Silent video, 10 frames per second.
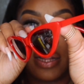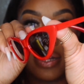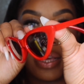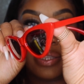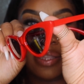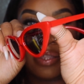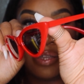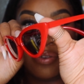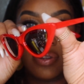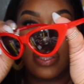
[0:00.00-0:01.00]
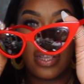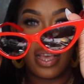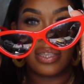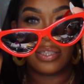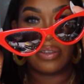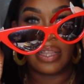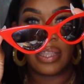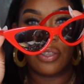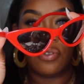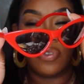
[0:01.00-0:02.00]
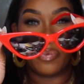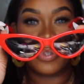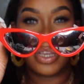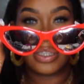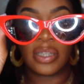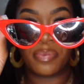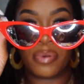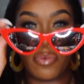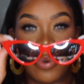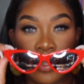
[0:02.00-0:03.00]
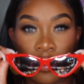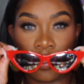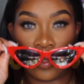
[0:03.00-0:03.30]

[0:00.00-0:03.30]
Nice and thin on the side. Still got that UV protection. Let's put them on.